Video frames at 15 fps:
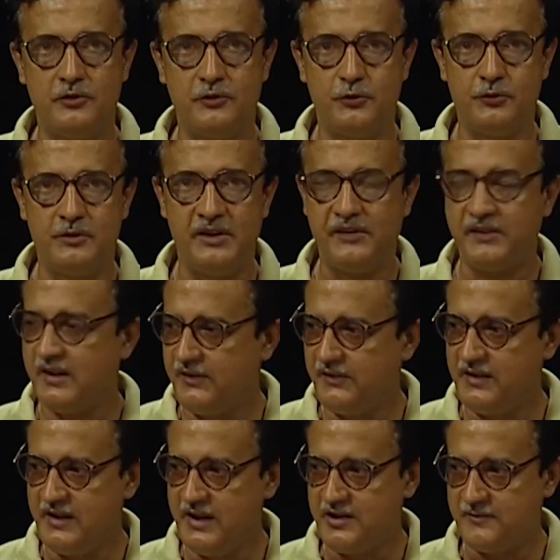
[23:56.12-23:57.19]
To discuss
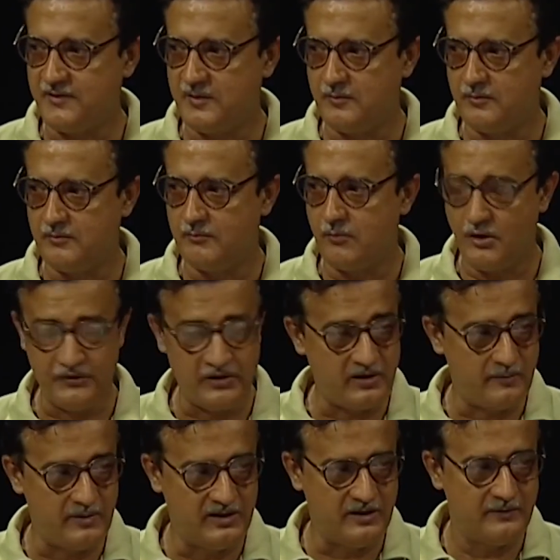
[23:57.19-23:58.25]
the nature of the Boxer
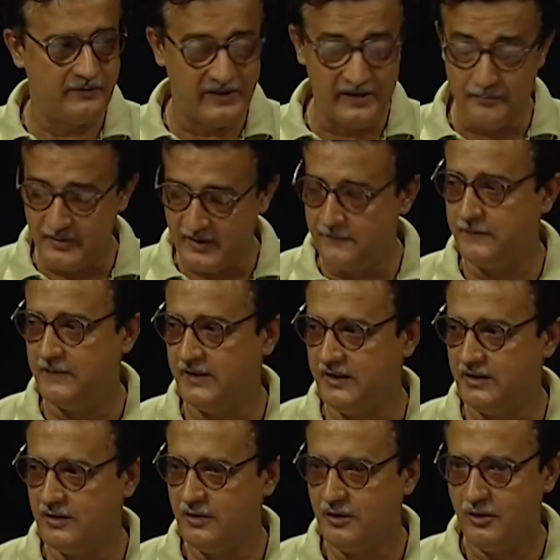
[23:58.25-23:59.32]
Rebellion very briefly,